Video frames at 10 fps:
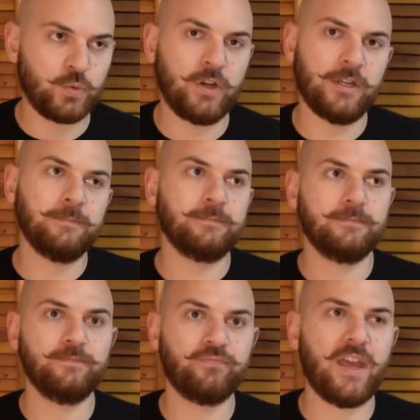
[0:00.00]
one
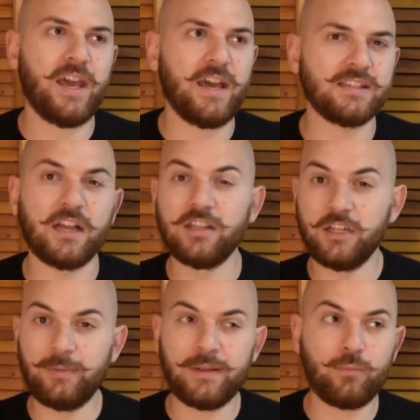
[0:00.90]
has a
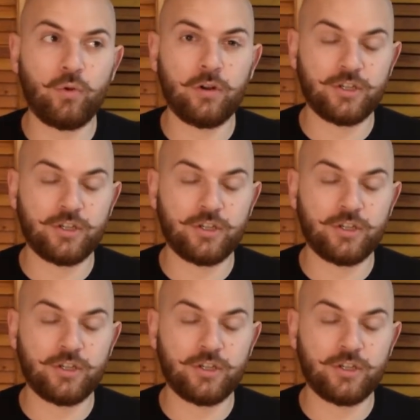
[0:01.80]
little bit more,